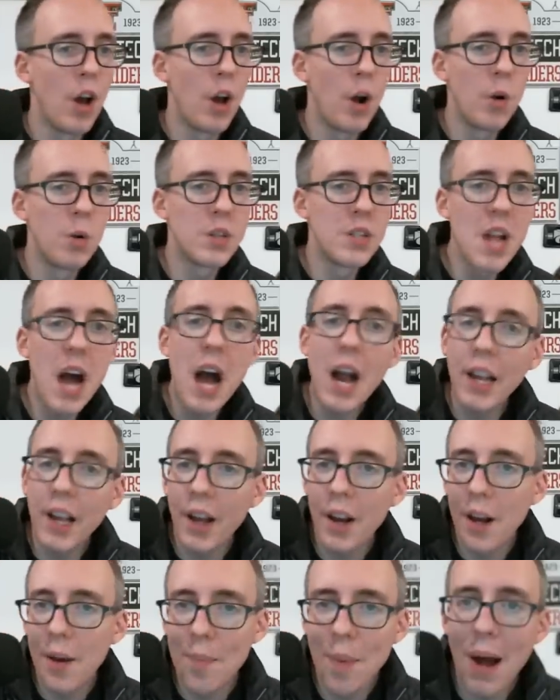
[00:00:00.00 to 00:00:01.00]
who's not
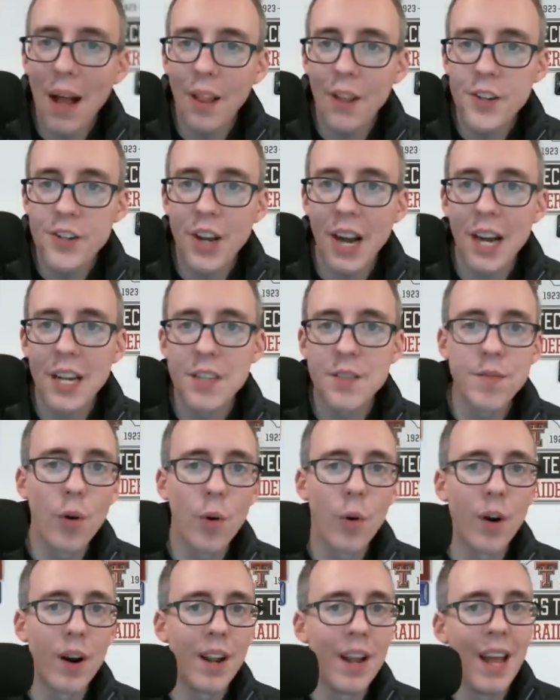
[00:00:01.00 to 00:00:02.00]
going to apologize
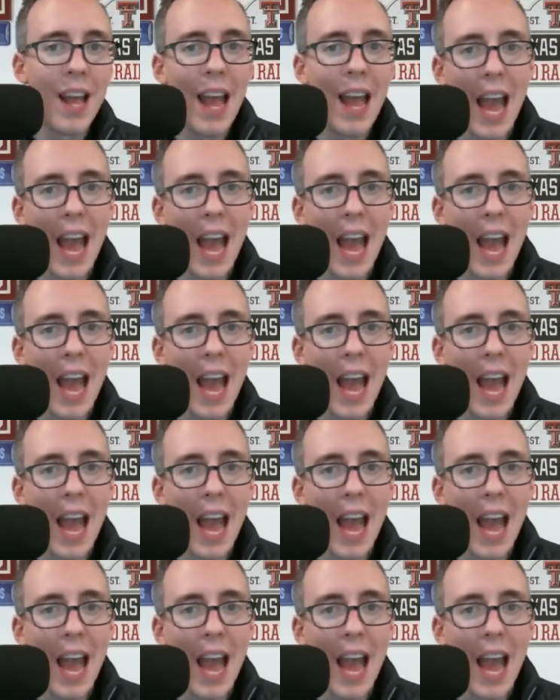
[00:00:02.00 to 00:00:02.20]
for it,